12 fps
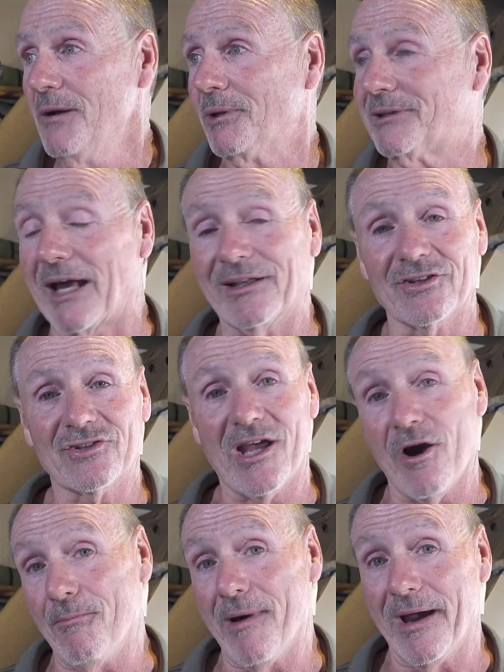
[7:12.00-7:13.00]
But that doesn't
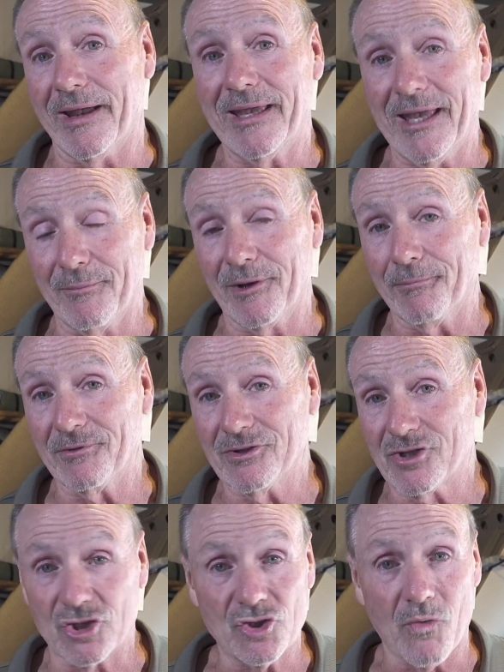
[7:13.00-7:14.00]
help my imminent
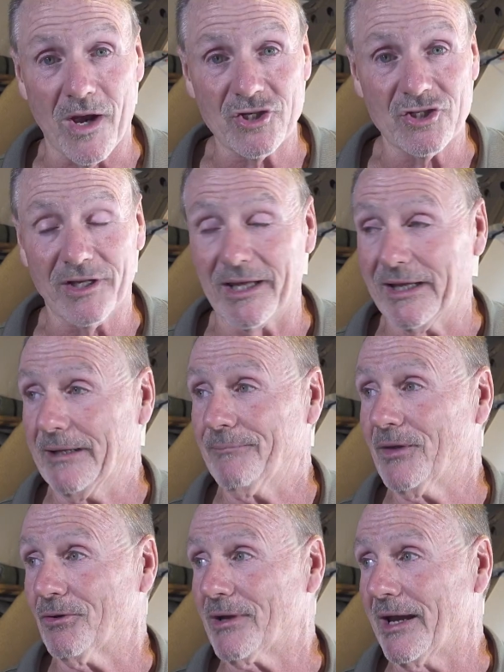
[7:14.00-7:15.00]
situation any,
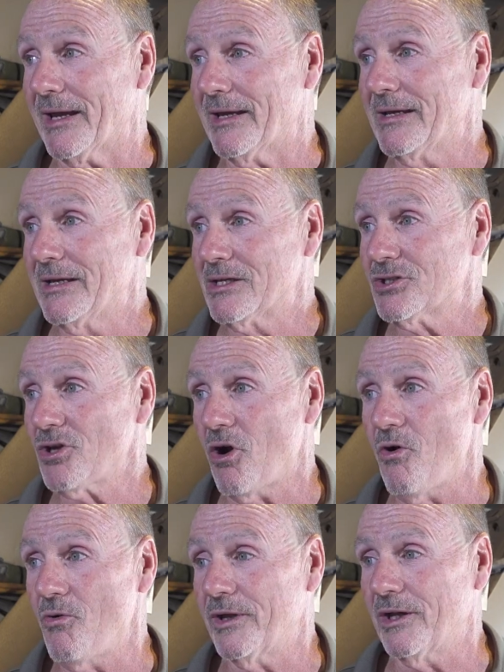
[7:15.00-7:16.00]
okay?
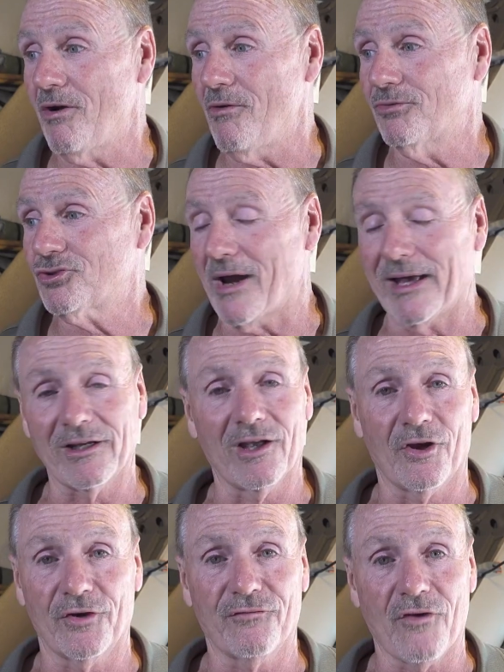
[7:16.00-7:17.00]
So, trying to
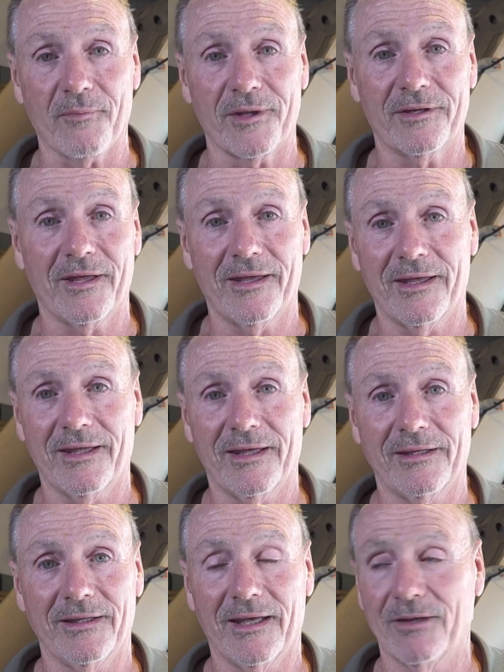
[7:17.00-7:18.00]
learn from it,
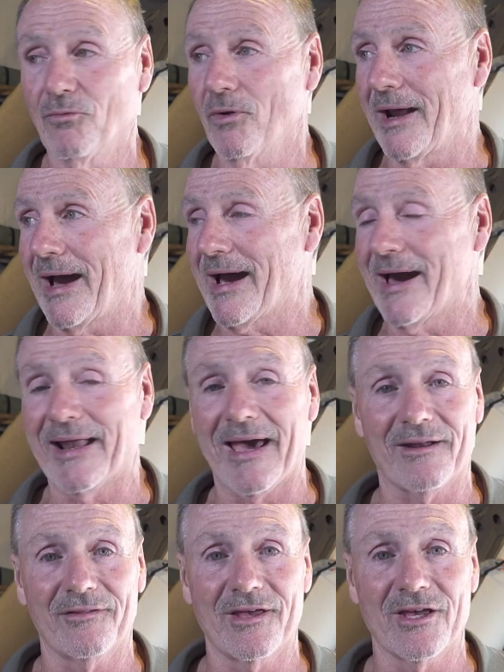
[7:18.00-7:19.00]
and what I got
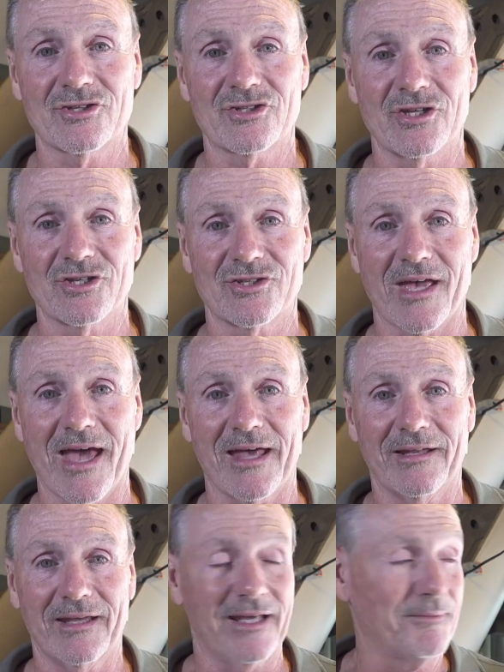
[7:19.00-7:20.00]
out of this is that
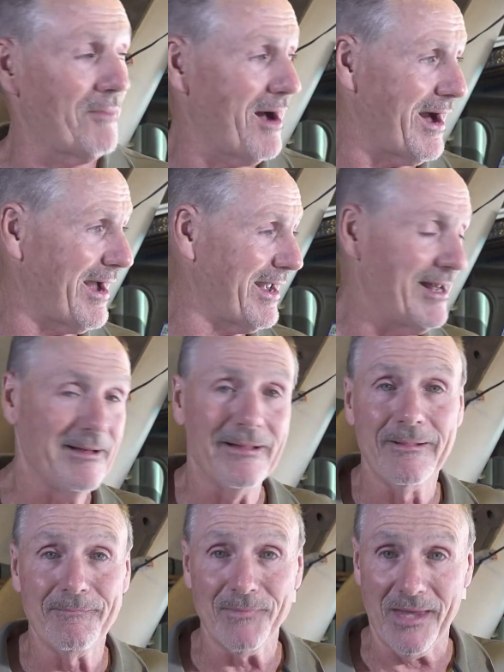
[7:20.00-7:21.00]
in my
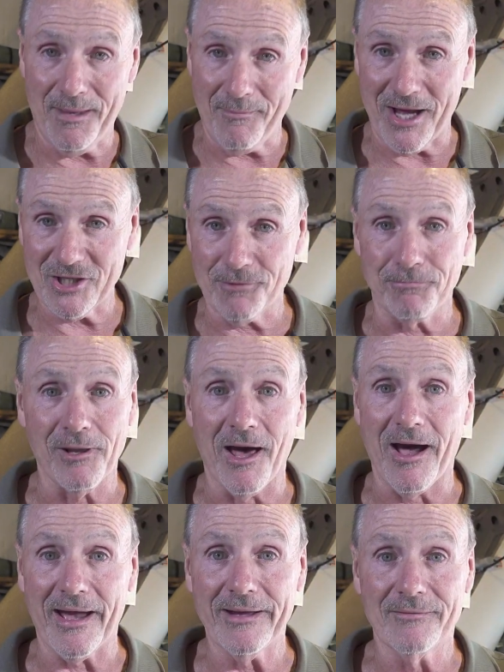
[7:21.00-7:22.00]

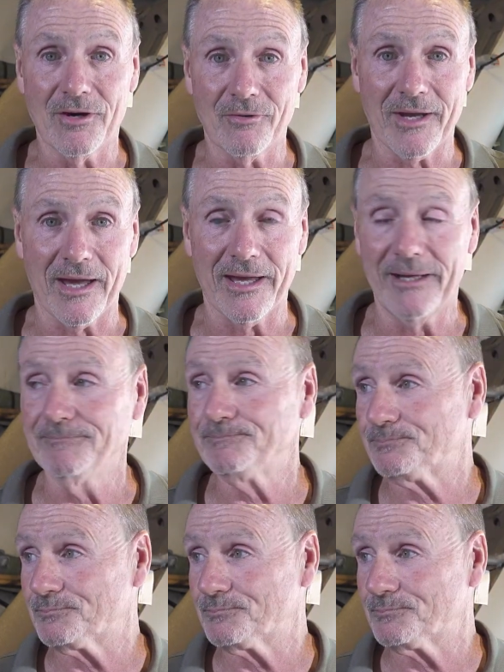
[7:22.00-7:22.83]
supply, okay,